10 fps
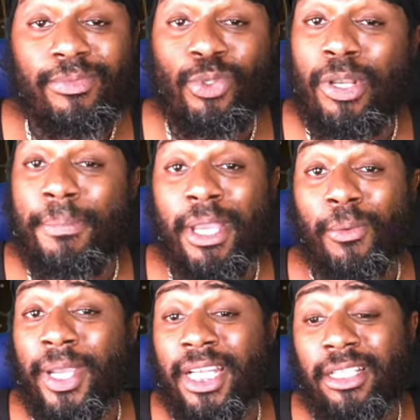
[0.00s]
You could be a
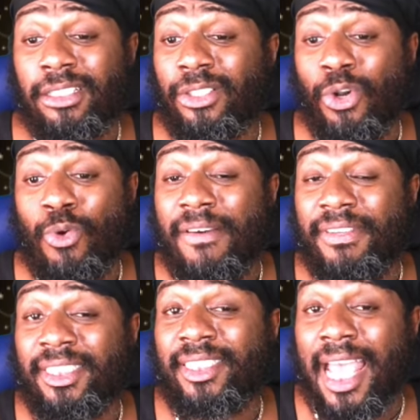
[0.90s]
reader. Or whoever
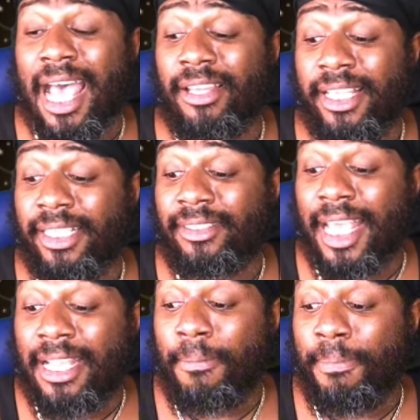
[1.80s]
this child is,
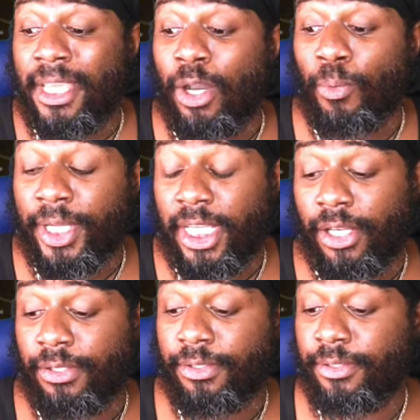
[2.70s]
they could be a
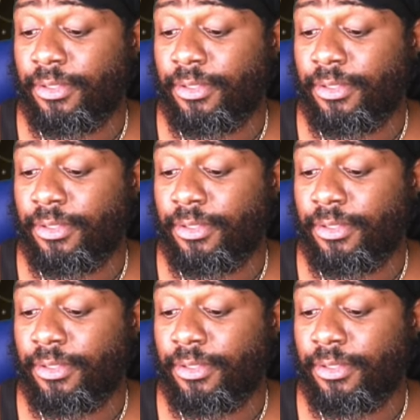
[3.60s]
reader.